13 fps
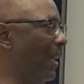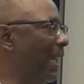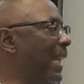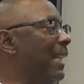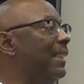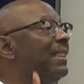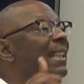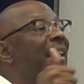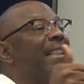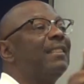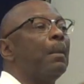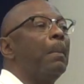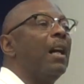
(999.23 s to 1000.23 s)
And it
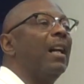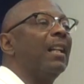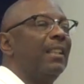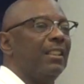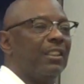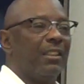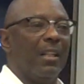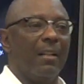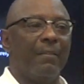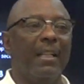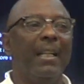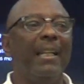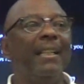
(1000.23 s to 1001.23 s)
says some ugly
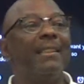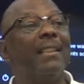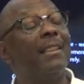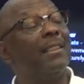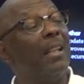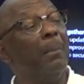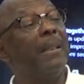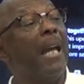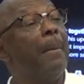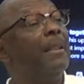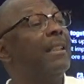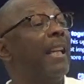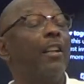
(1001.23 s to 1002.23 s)
stuff. It says
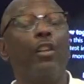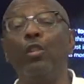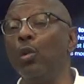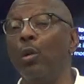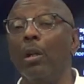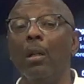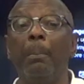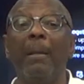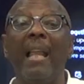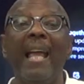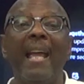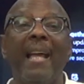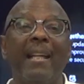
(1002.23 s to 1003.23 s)
sometimes it takes a nuclear
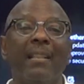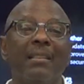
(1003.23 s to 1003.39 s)
blast.